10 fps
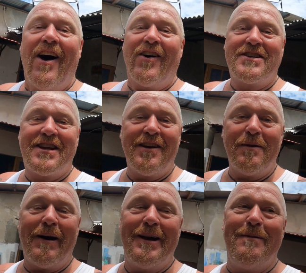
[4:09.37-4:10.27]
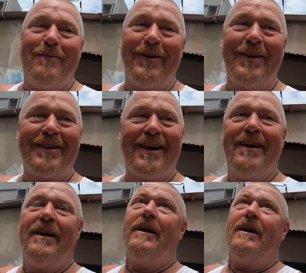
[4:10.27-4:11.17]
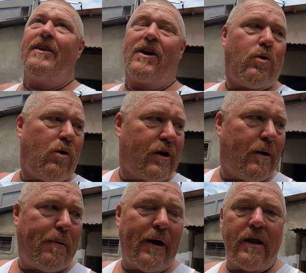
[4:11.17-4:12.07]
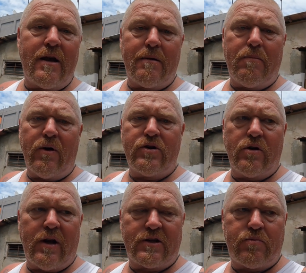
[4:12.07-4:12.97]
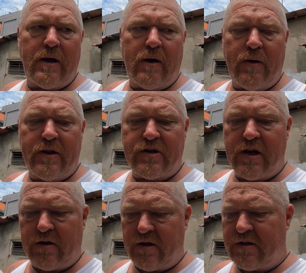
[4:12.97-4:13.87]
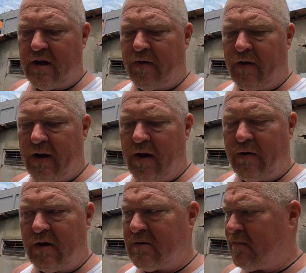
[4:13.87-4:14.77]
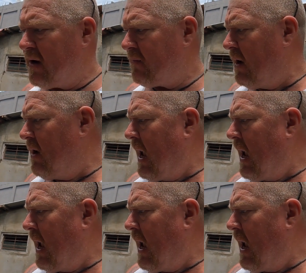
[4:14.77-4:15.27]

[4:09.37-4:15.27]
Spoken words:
I was telling a mate of mine that the quality of painting, you can buy Dulux weather shield and stuff over here, and it's about,